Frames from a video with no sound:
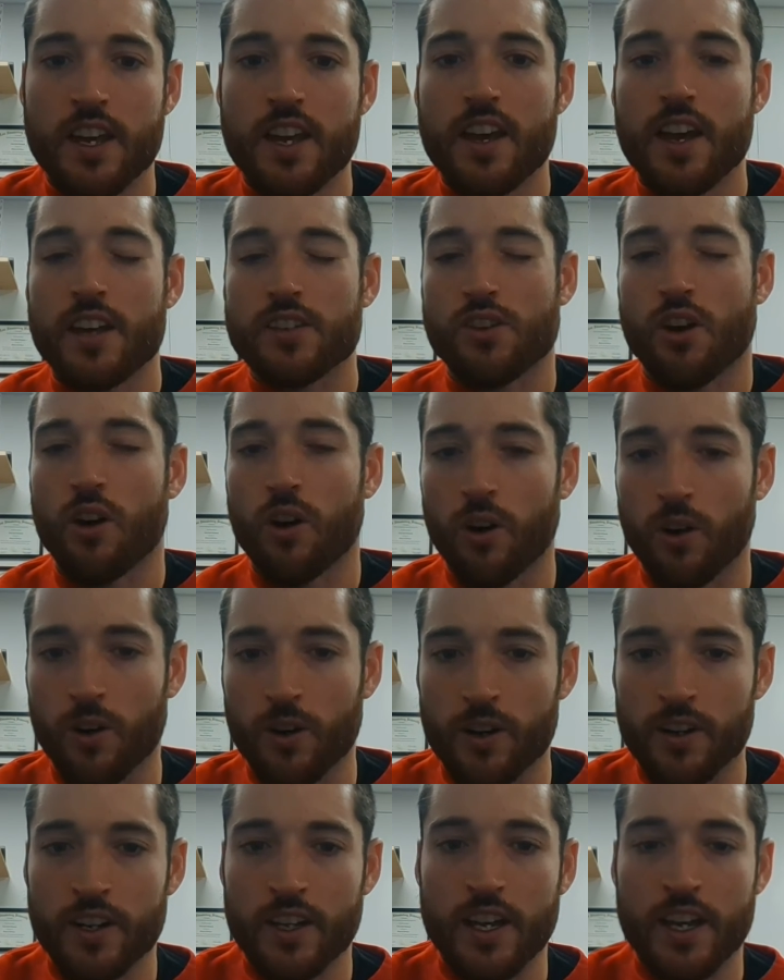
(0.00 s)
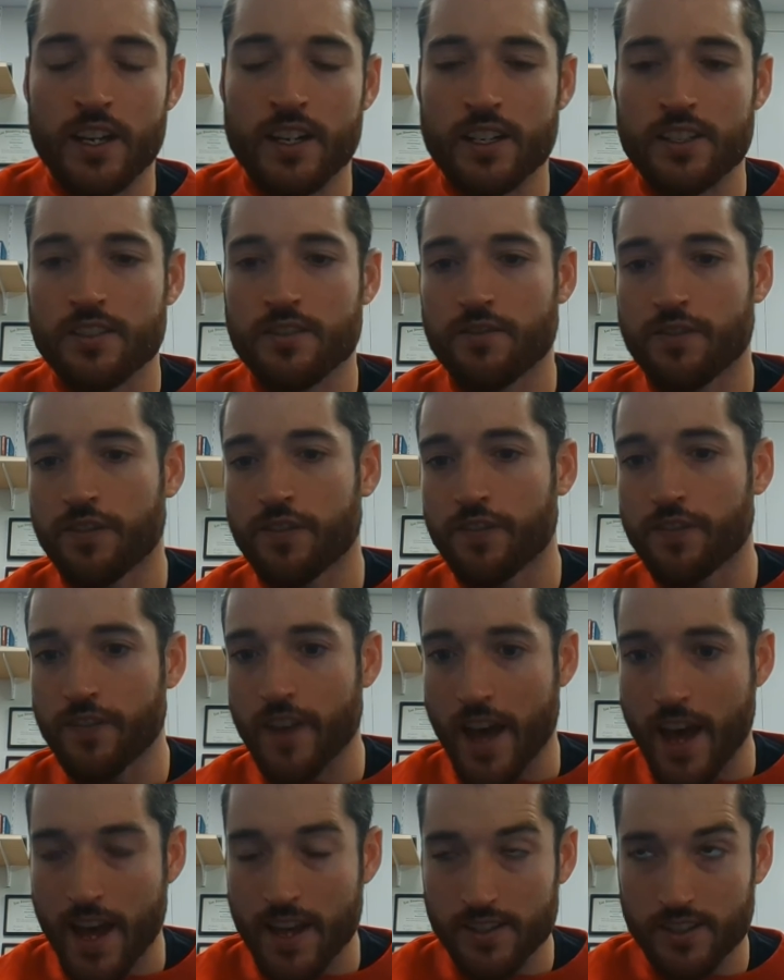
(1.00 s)
as hard and as
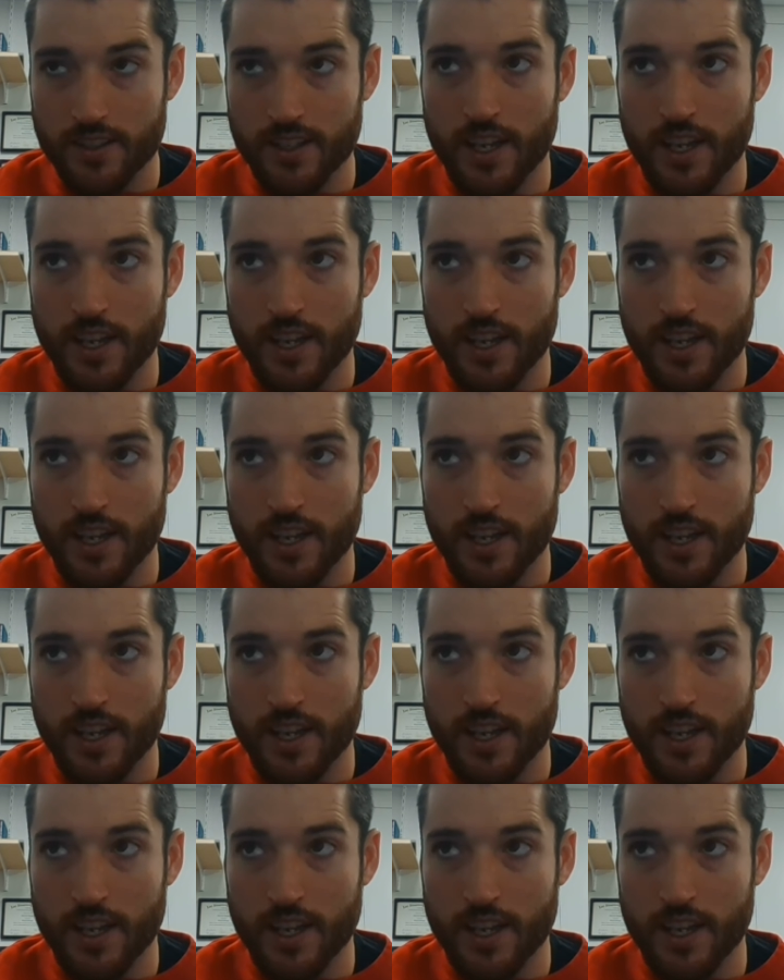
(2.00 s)
fast